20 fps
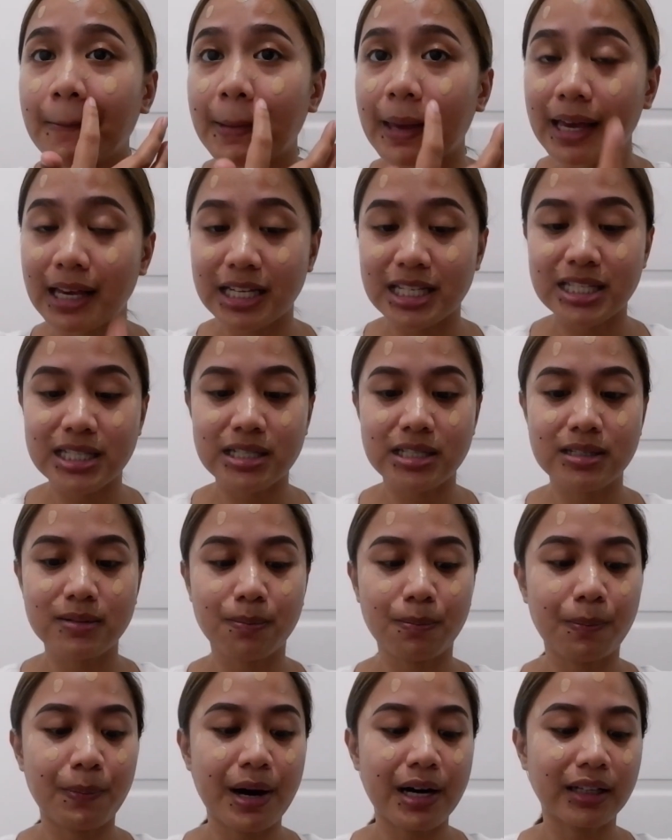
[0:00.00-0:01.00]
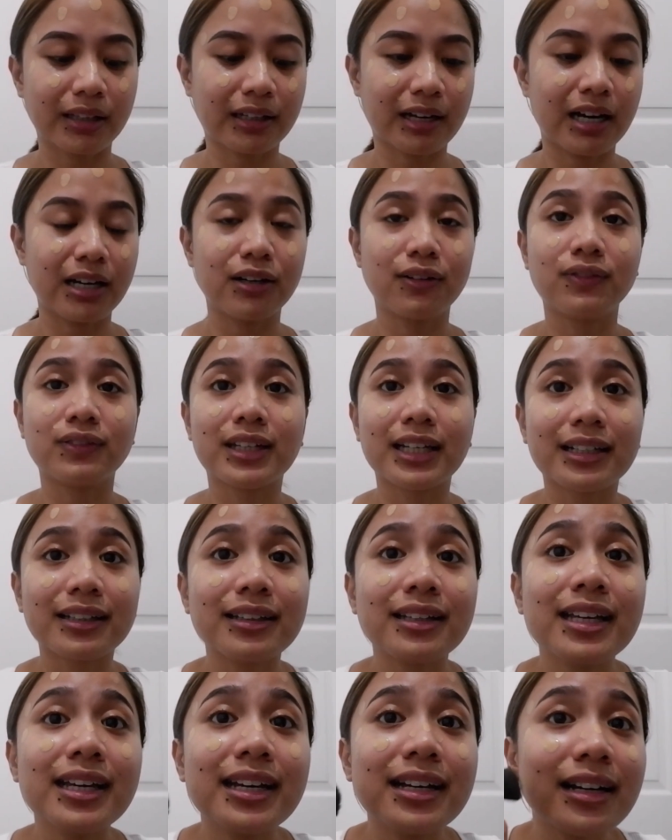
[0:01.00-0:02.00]
a spot kind of
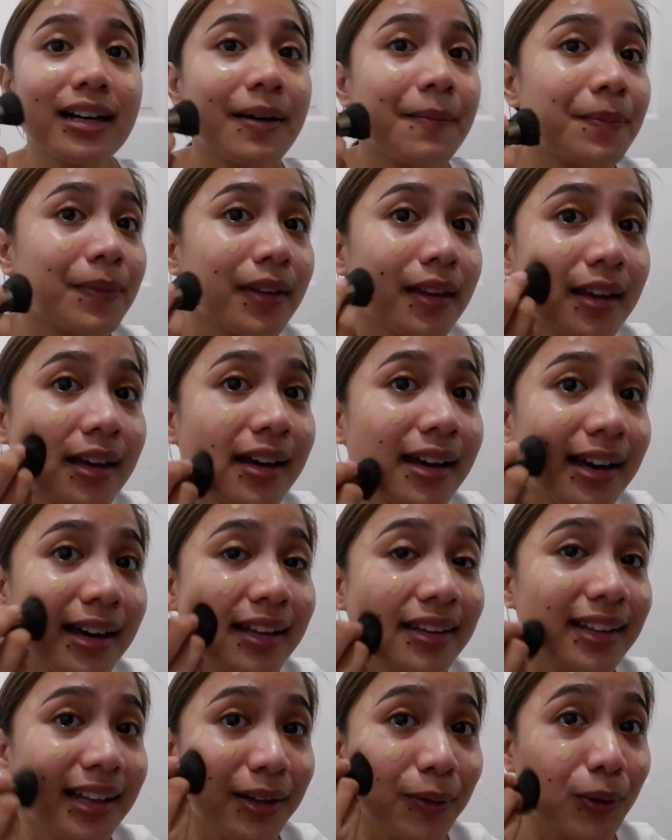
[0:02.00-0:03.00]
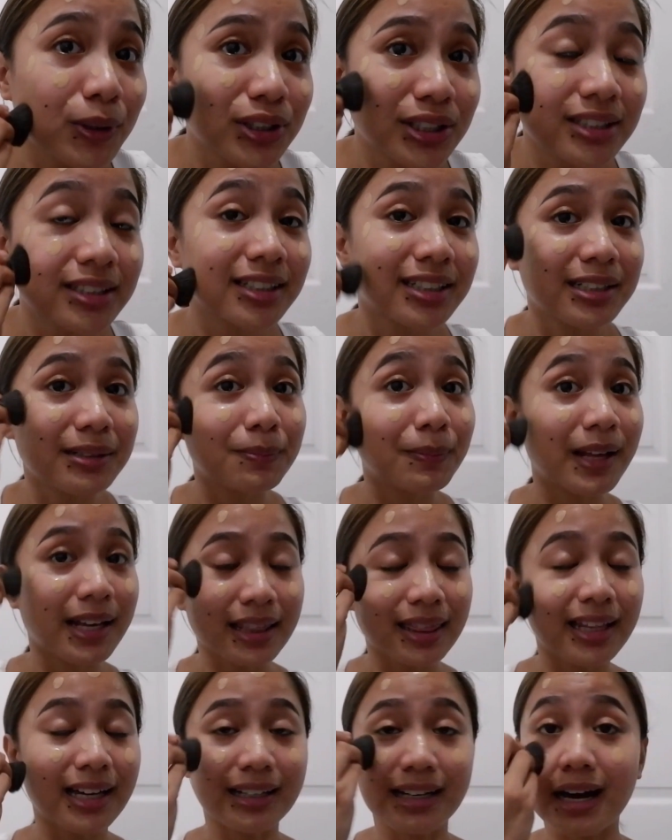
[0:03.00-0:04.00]
technique, and then we're just gonna
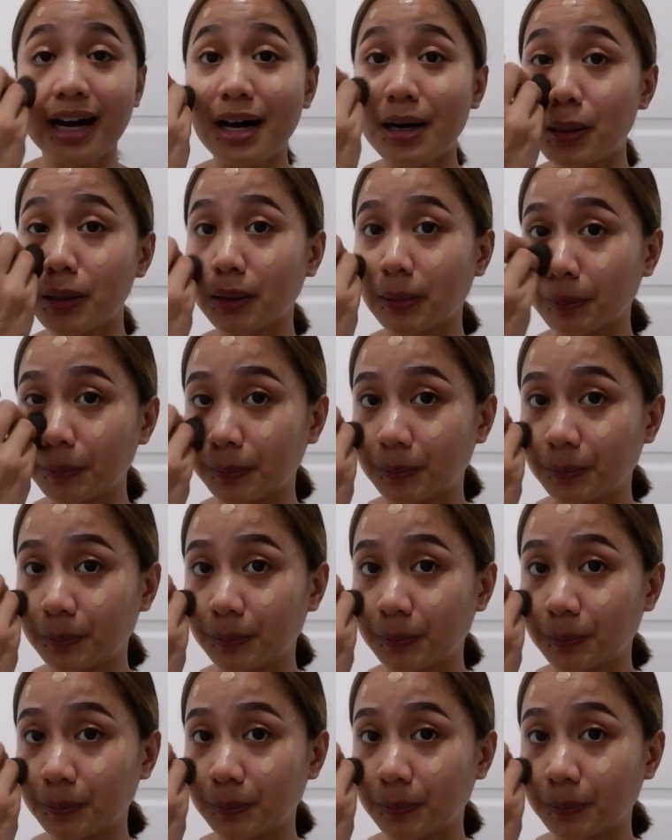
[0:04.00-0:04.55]
blend that out.